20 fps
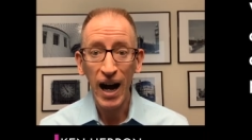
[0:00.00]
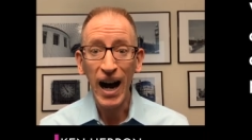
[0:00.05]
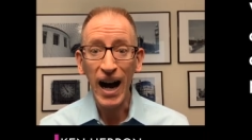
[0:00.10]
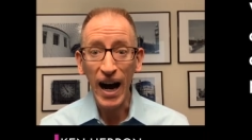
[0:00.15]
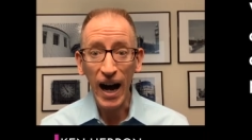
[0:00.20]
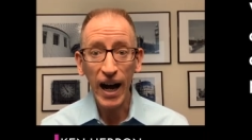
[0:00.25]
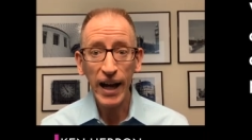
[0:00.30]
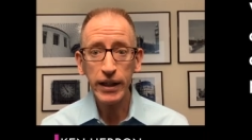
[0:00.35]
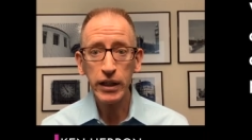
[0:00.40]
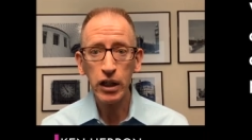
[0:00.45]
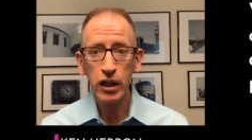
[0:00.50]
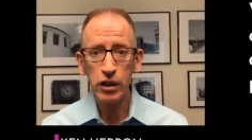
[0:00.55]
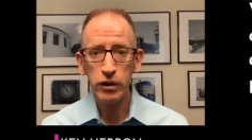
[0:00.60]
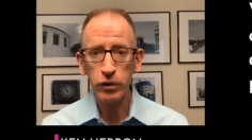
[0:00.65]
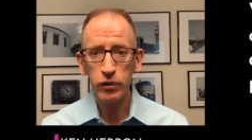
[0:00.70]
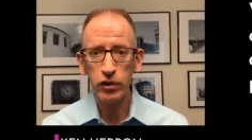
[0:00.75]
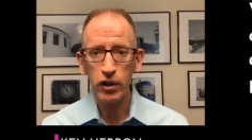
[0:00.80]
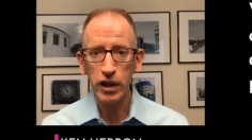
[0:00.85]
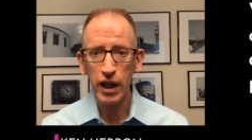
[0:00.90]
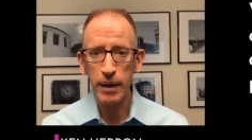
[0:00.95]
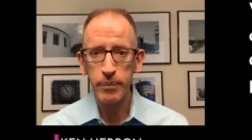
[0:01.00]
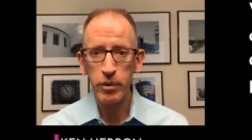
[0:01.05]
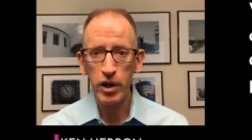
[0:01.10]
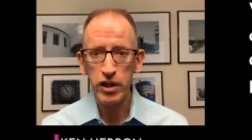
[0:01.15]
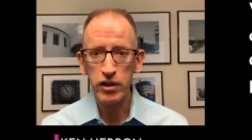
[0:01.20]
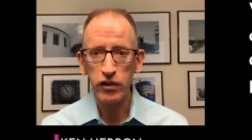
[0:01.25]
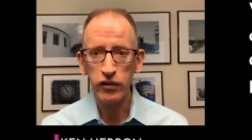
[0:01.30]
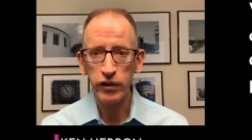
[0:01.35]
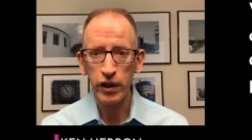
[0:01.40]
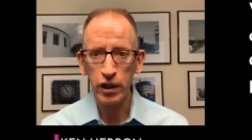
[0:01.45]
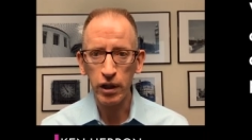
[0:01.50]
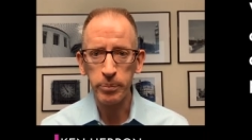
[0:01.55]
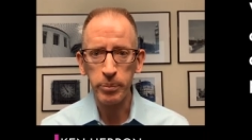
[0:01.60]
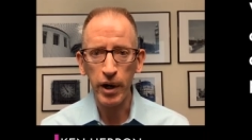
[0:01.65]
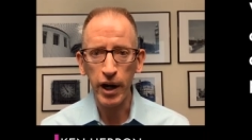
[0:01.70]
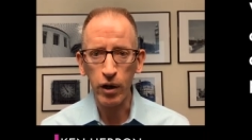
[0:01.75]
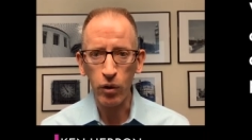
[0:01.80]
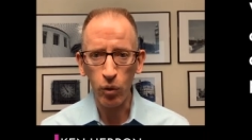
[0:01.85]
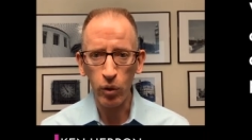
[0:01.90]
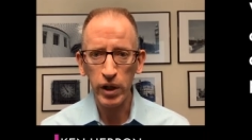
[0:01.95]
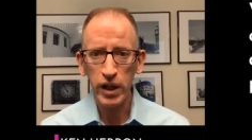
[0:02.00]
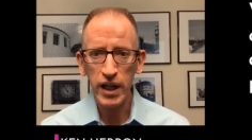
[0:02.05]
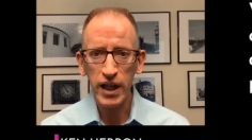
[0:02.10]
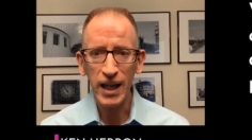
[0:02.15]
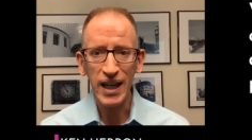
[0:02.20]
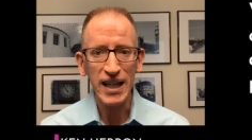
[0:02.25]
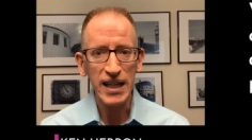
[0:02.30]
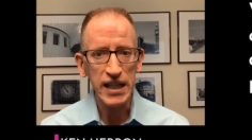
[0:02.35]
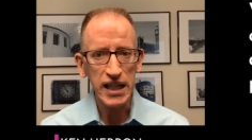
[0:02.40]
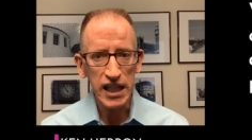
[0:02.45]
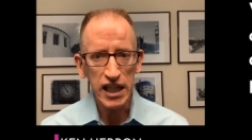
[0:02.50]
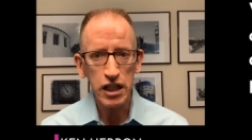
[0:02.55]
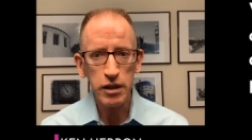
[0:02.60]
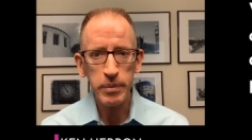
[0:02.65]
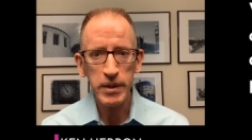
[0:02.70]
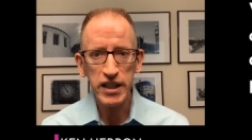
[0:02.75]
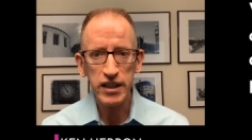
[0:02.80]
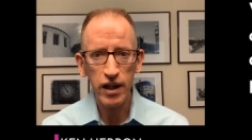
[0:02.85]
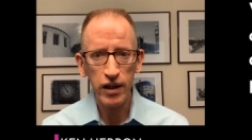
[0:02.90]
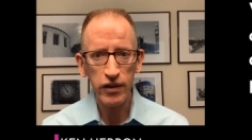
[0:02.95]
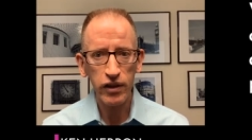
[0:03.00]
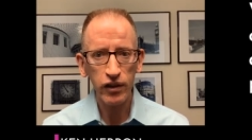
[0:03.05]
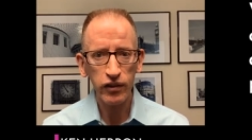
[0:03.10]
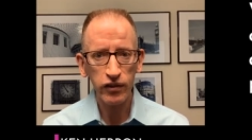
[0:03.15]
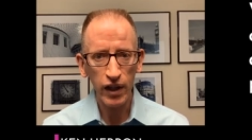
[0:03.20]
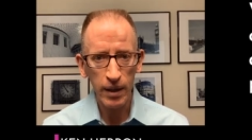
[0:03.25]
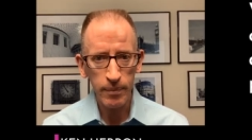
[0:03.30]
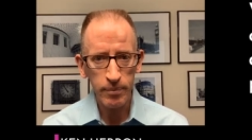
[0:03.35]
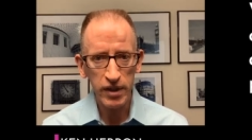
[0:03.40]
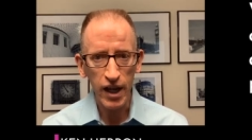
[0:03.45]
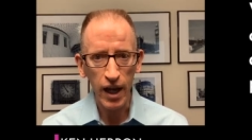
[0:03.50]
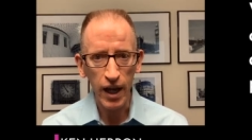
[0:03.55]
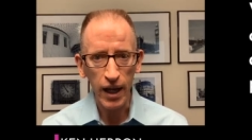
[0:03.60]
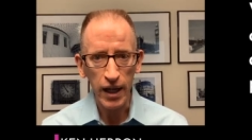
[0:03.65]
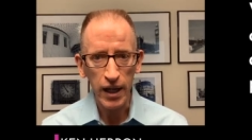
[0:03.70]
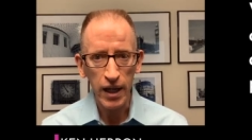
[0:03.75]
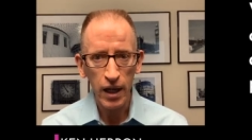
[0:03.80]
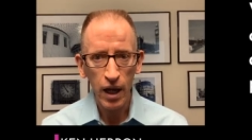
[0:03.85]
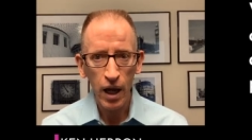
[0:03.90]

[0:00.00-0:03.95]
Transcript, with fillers: HOT includes collaborations that are priority and need to be done the same day,